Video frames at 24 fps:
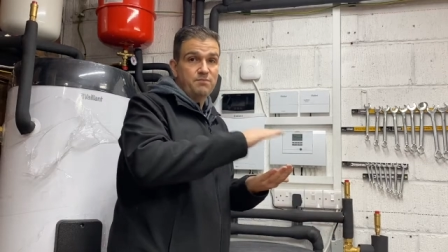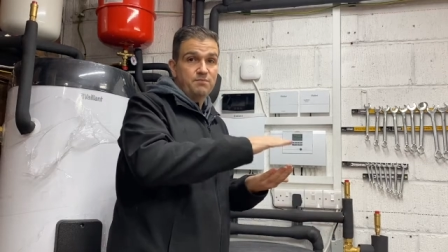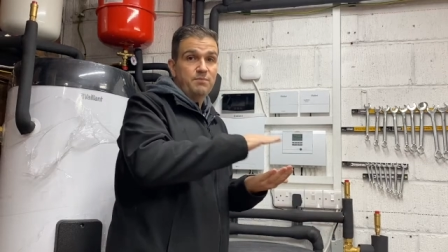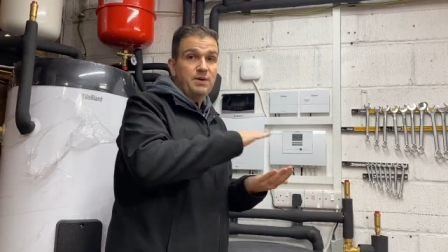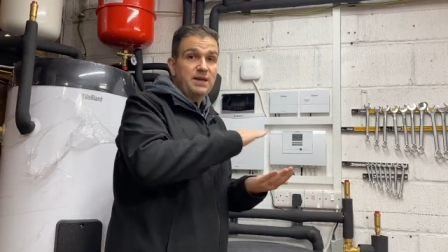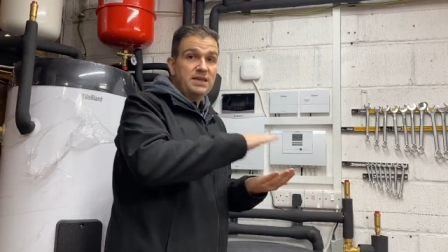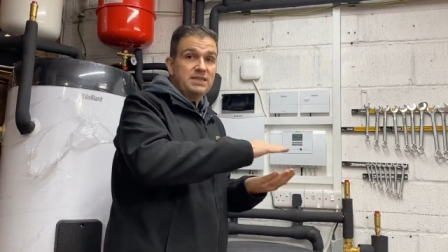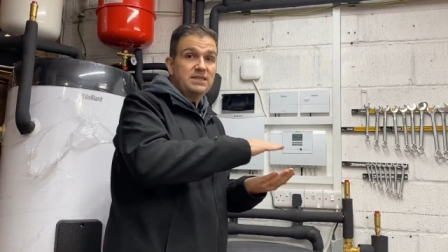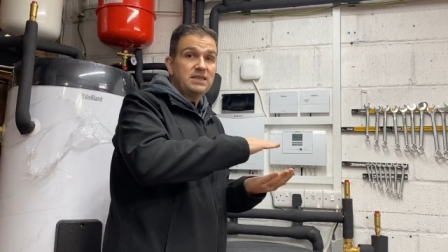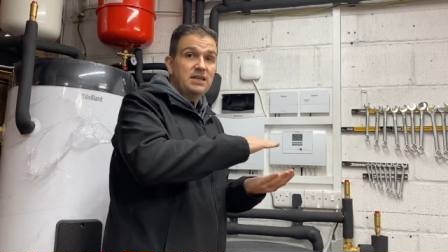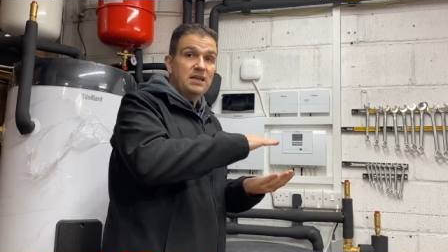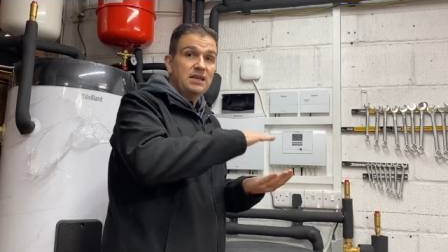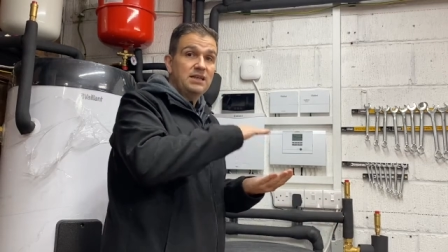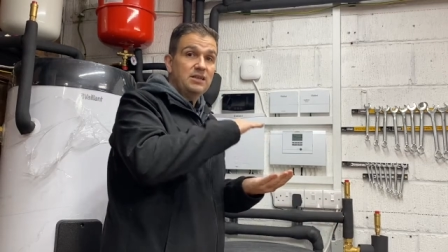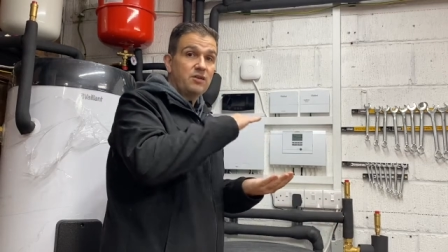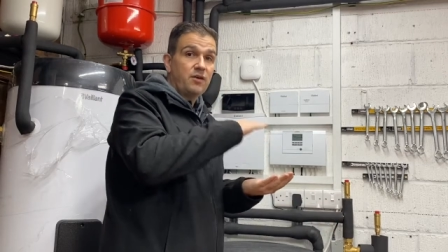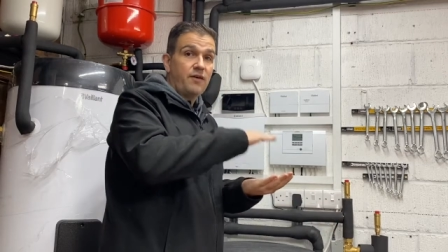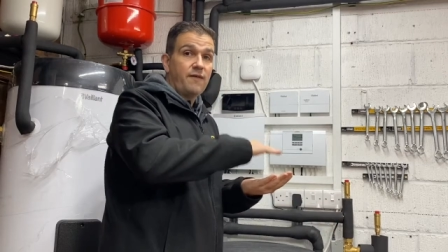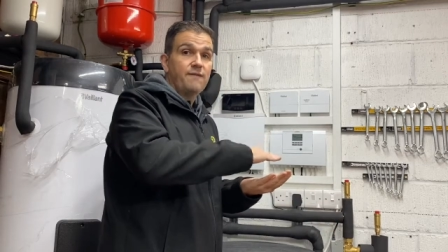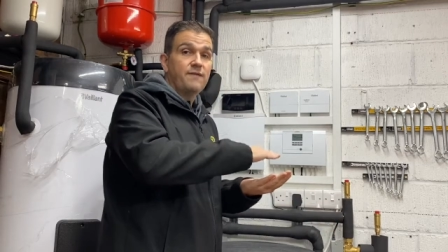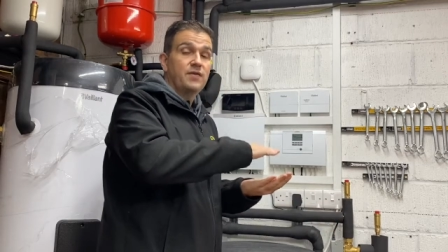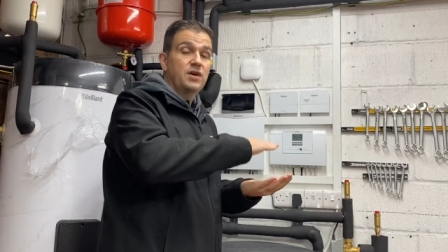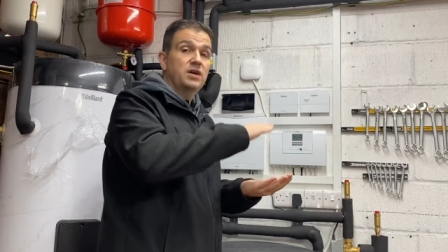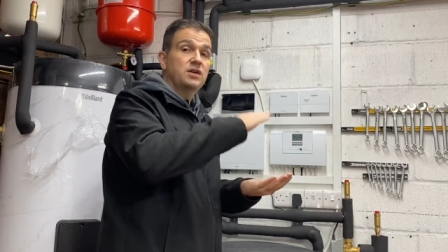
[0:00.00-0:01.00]
basically
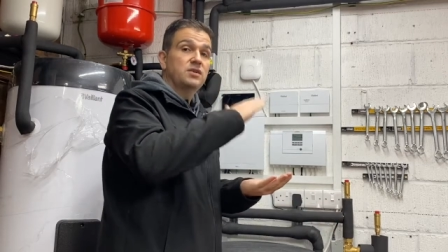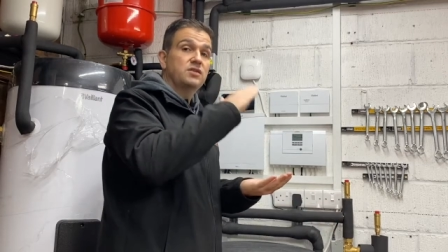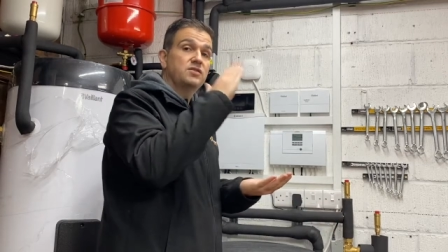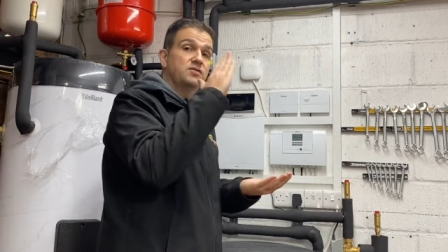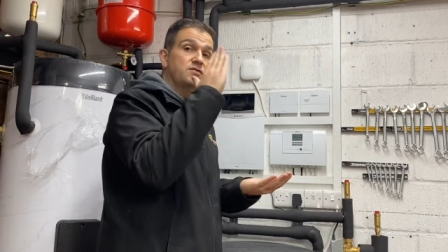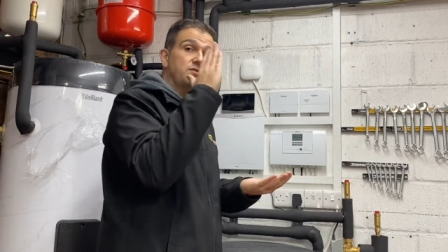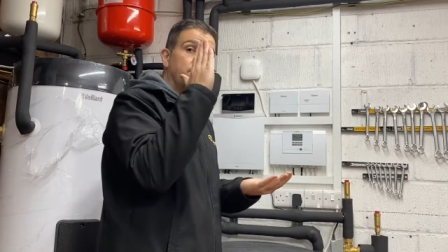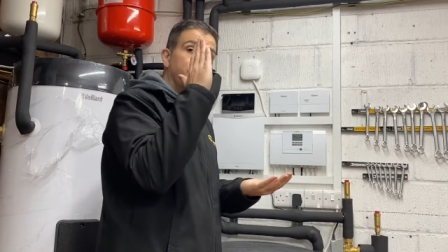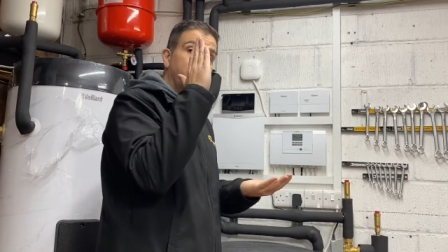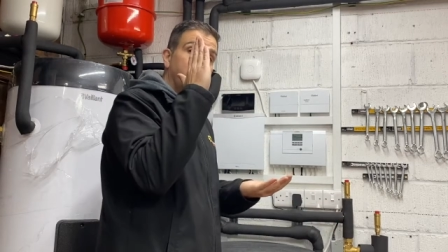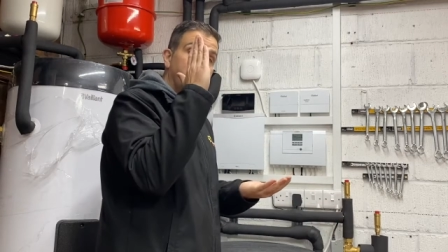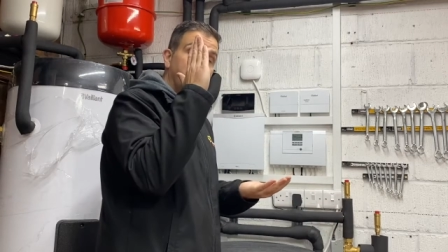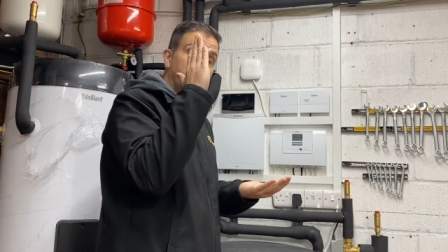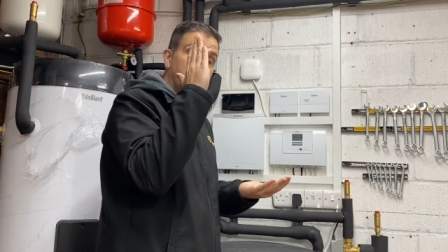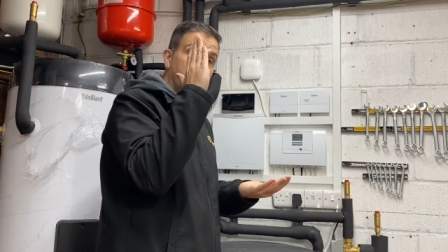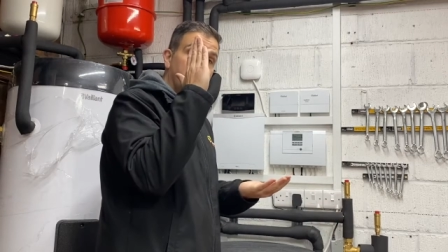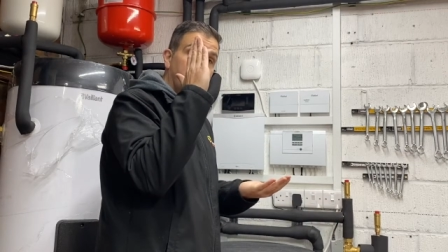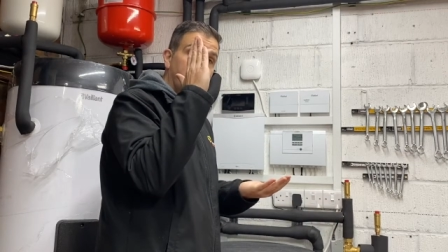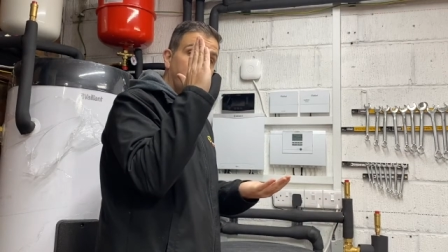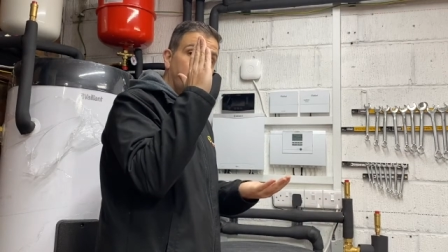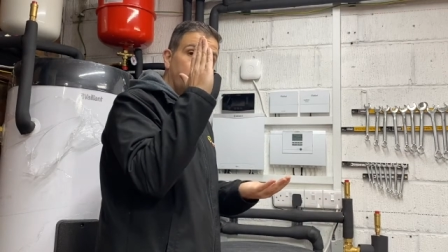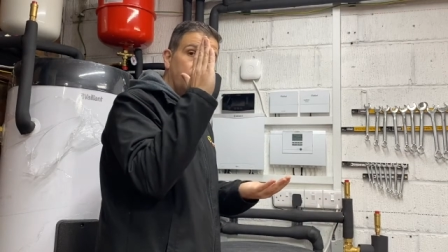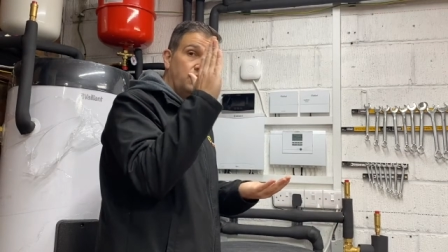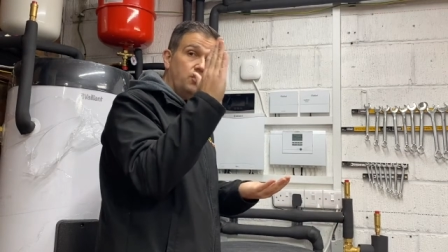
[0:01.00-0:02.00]
diverts from either
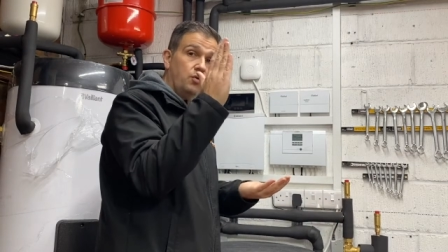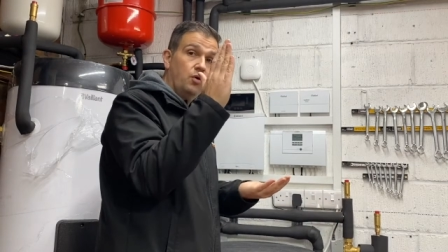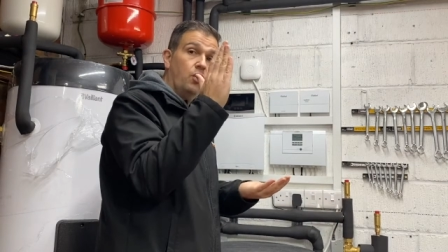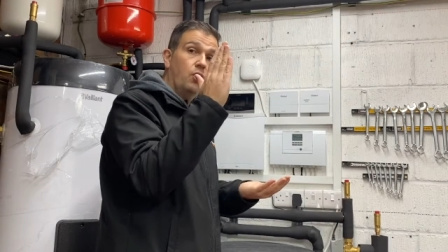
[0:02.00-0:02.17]
giving you